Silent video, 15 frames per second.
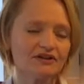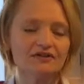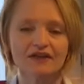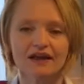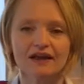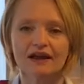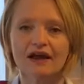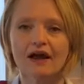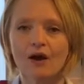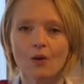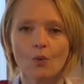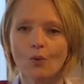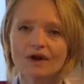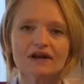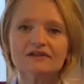you think,
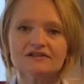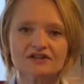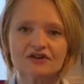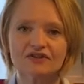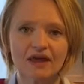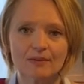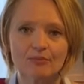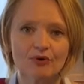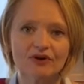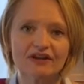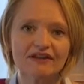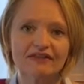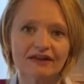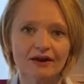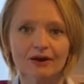what else could they put
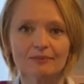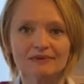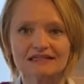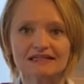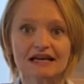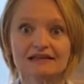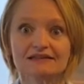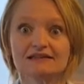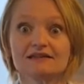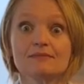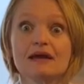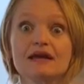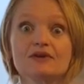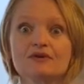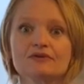in there besides
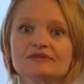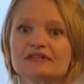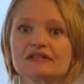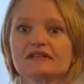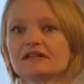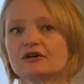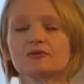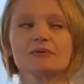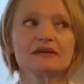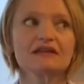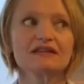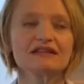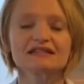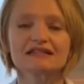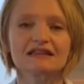tomatoes and a little bit of
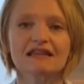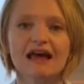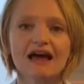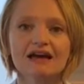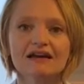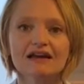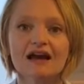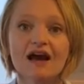this and that?